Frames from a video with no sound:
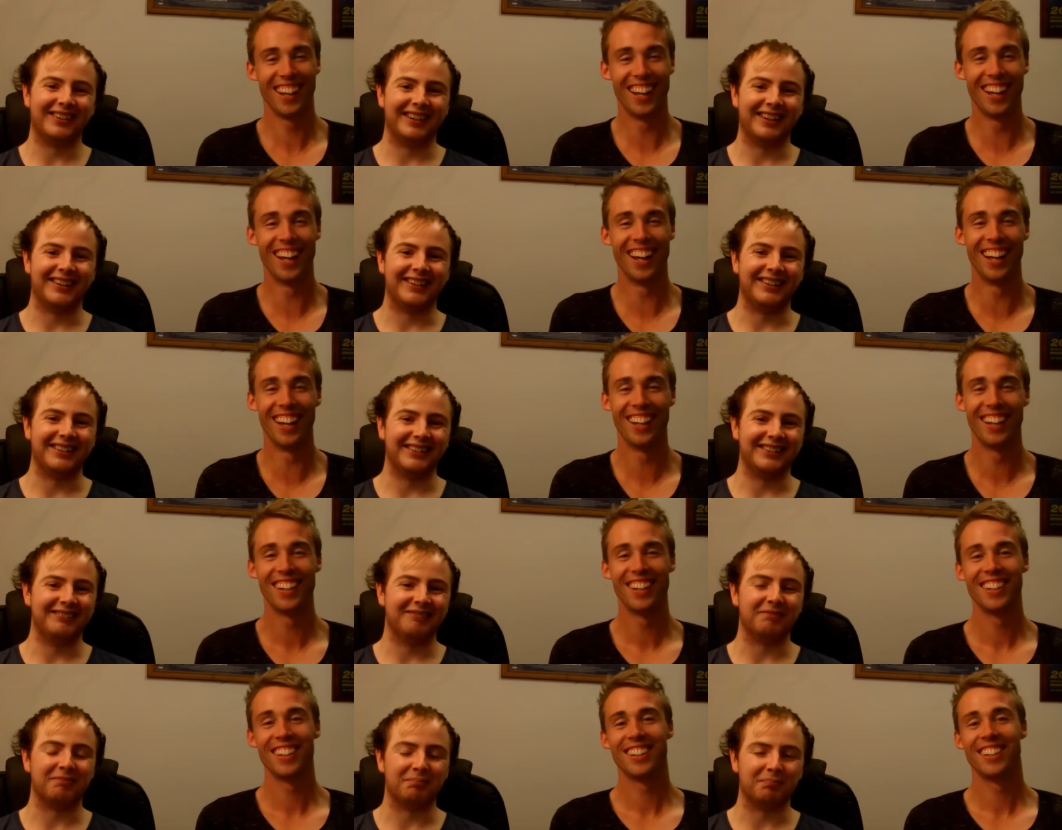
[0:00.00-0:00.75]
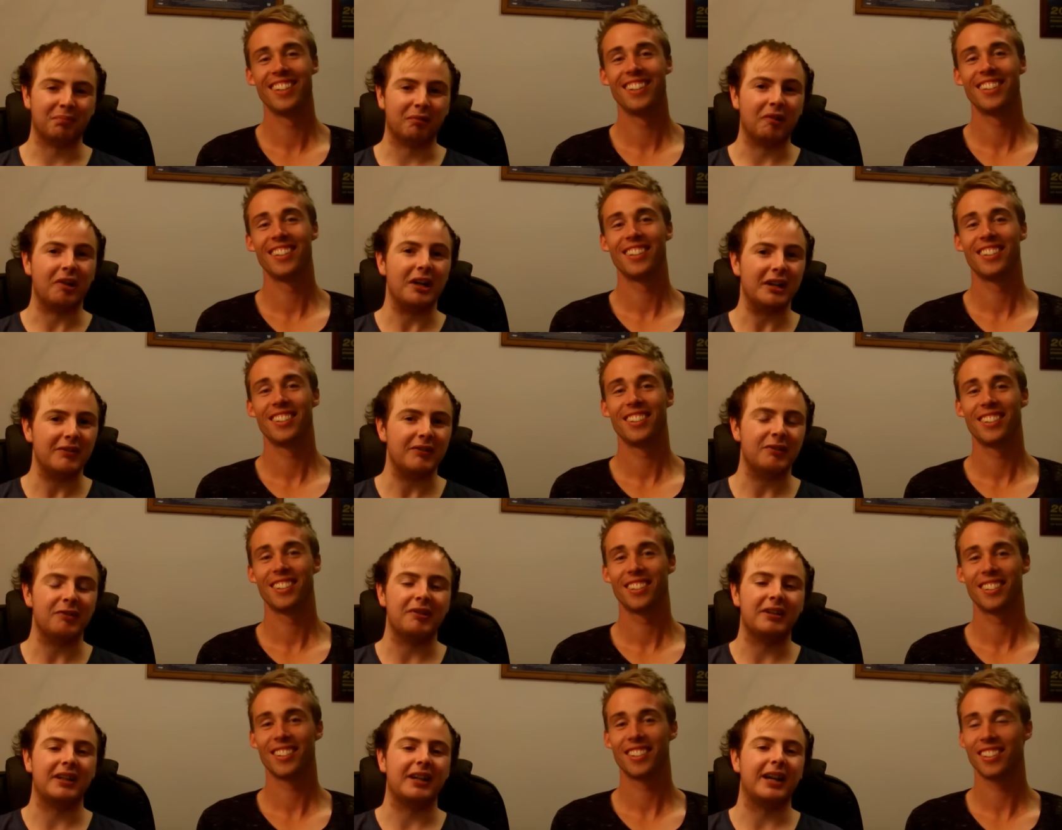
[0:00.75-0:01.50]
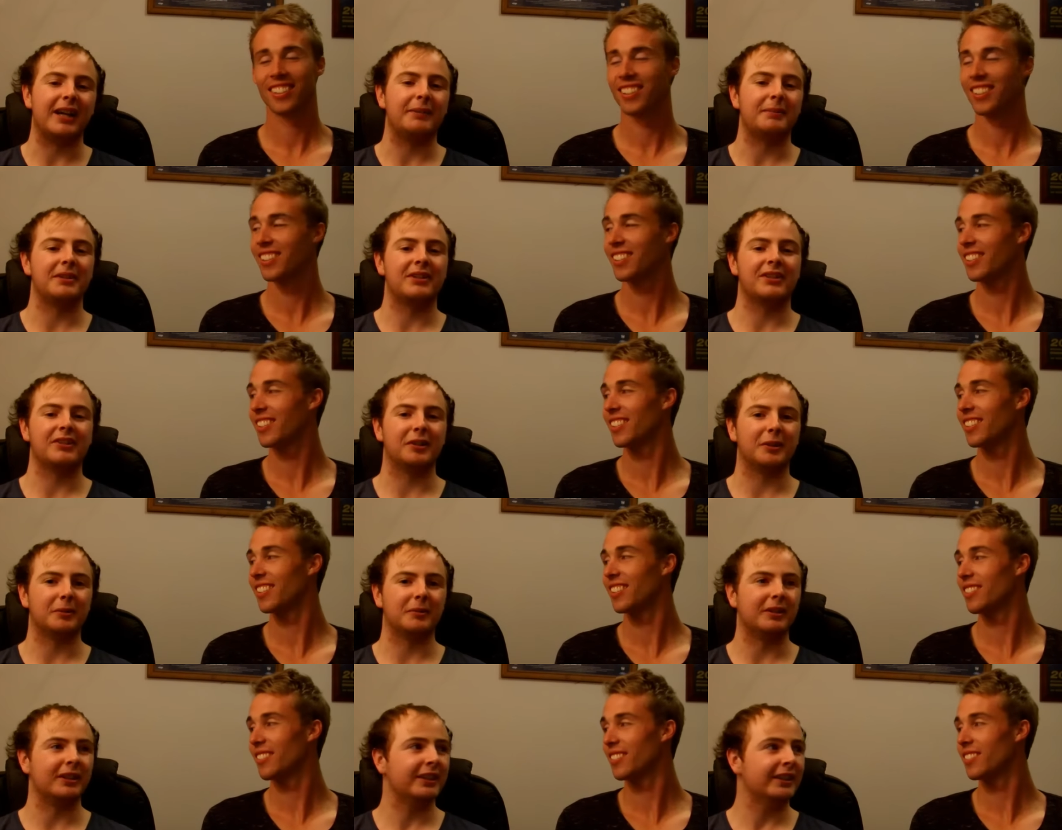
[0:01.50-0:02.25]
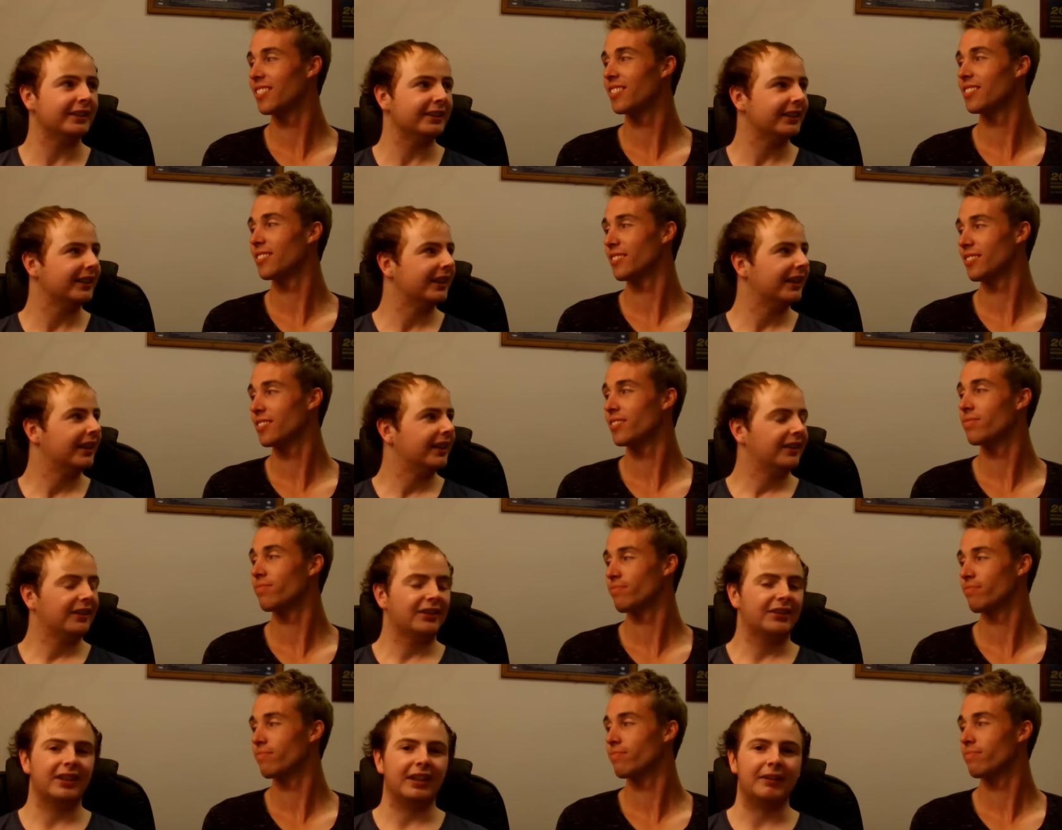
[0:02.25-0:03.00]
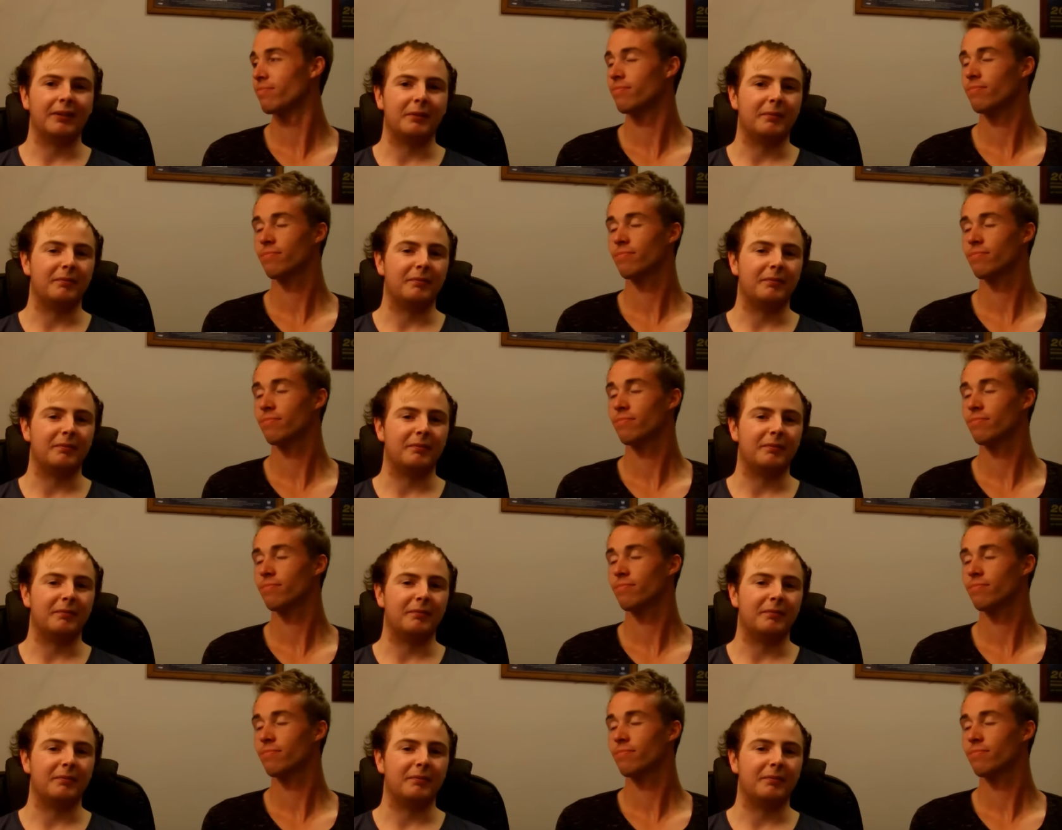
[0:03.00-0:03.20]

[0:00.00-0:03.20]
Speaker 1: we're going to preview the game this time around. Just kind